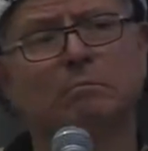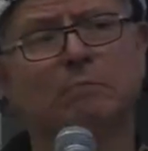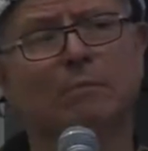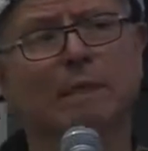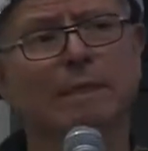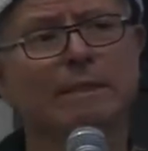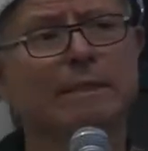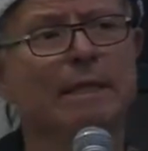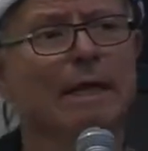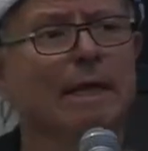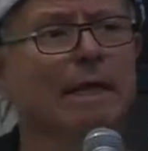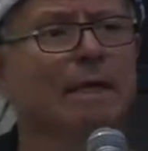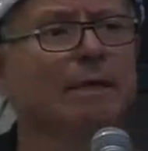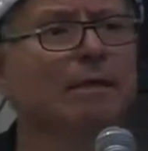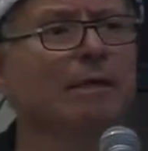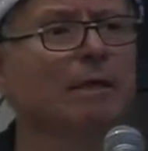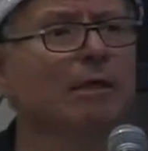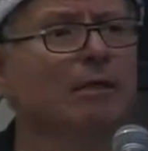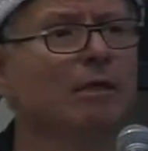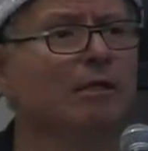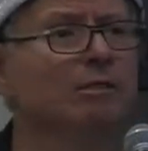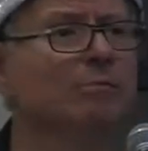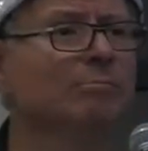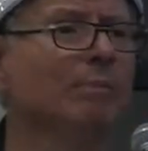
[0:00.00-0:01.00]
I
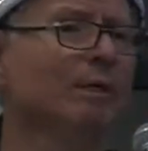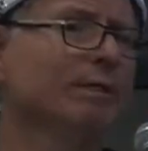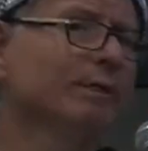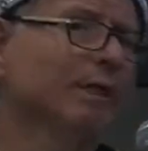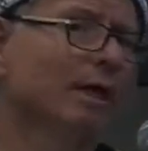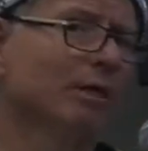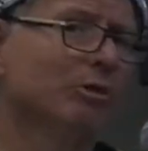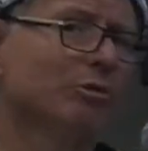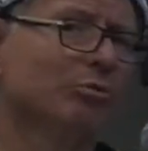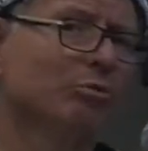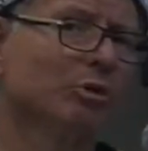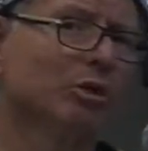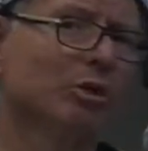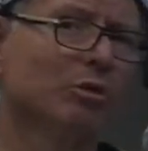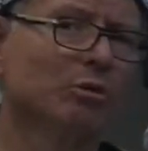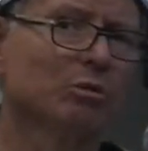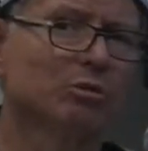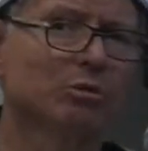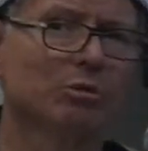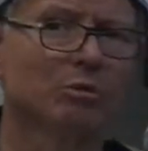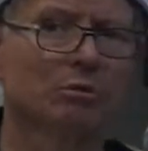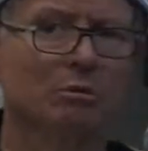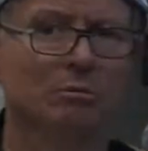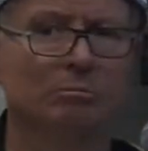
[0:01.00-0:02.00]
lost my dad 3
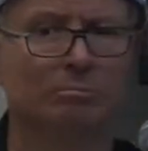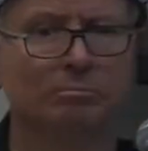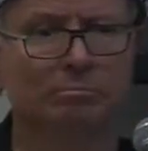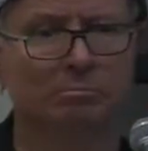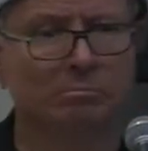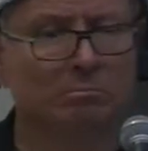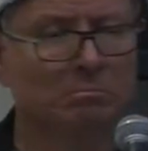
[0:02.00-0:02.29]
years ago.